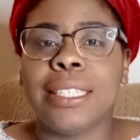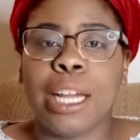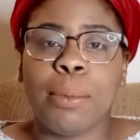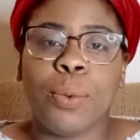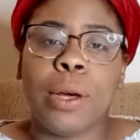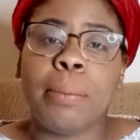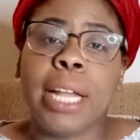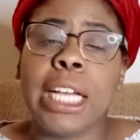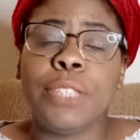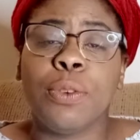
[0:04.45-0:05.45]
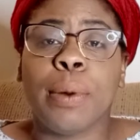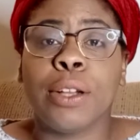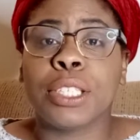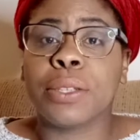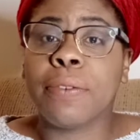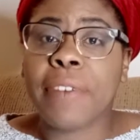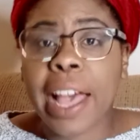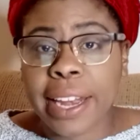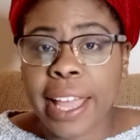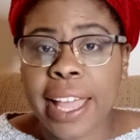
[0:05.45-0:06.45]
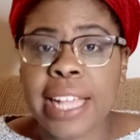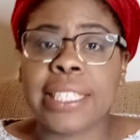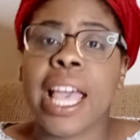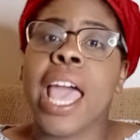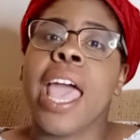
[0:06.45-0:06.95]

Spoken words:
the number one place for personal finance.